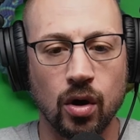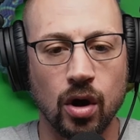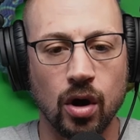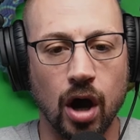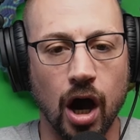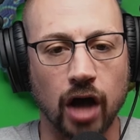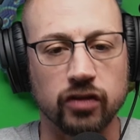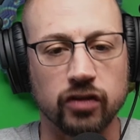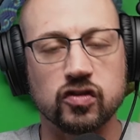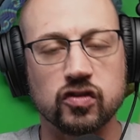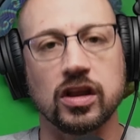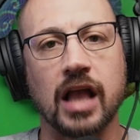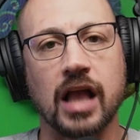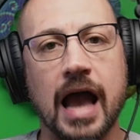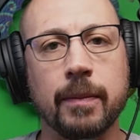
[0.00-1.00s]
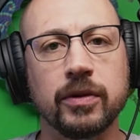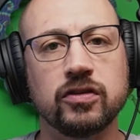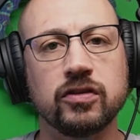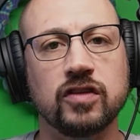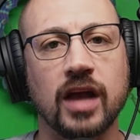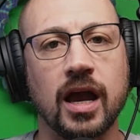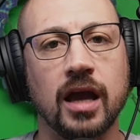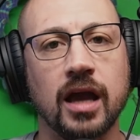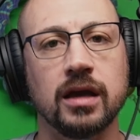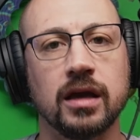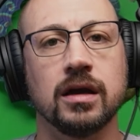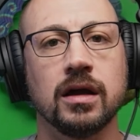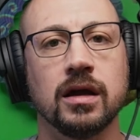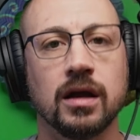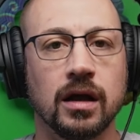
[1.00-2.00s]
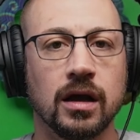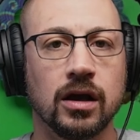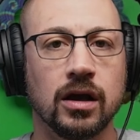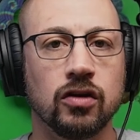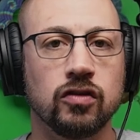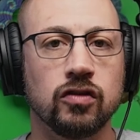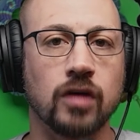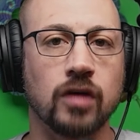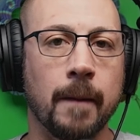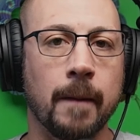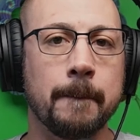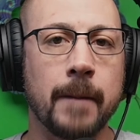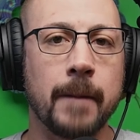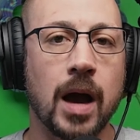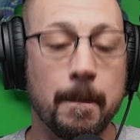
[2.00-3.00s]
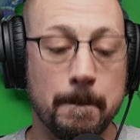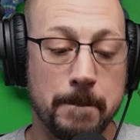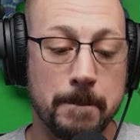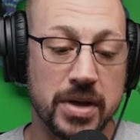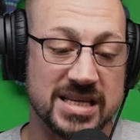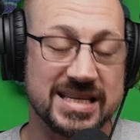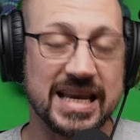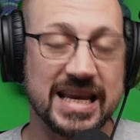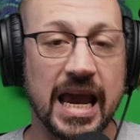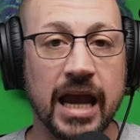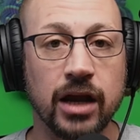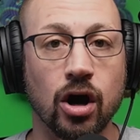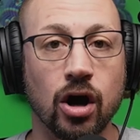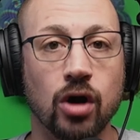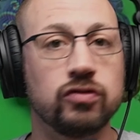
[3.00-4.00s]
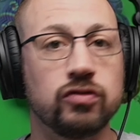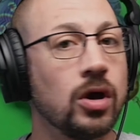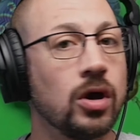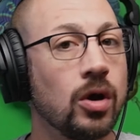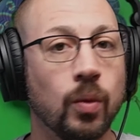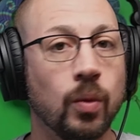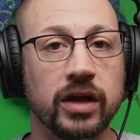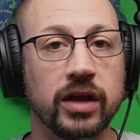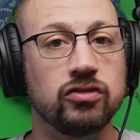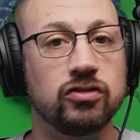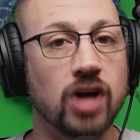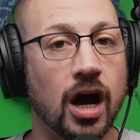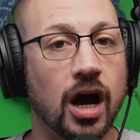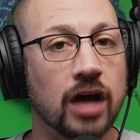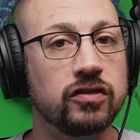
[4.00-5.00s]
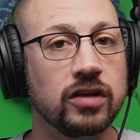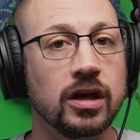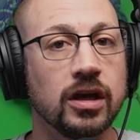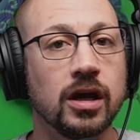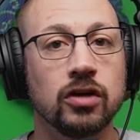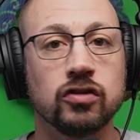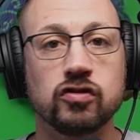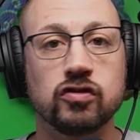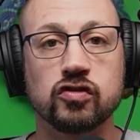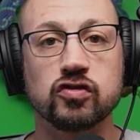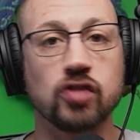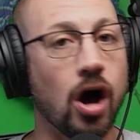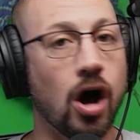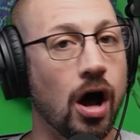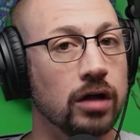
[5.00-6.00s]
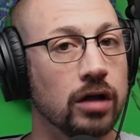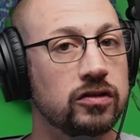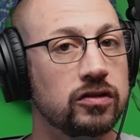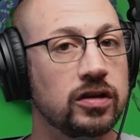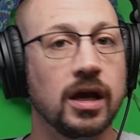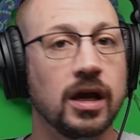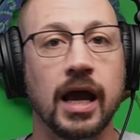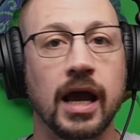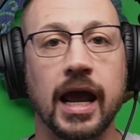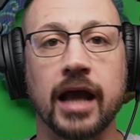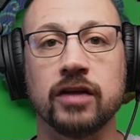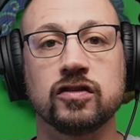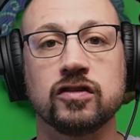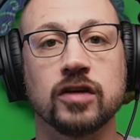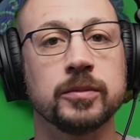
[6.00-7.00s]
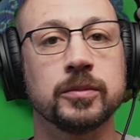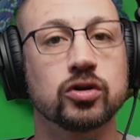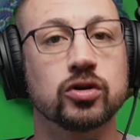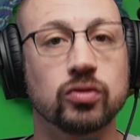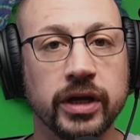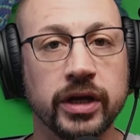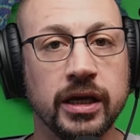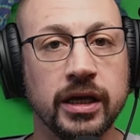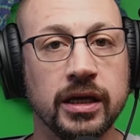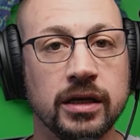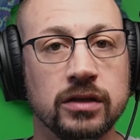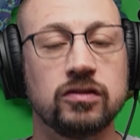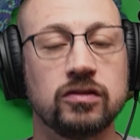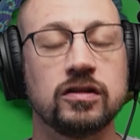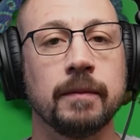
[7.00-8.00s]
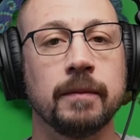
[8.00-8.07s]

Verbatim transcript: A slab of steak, some potatoes with just salt and some greens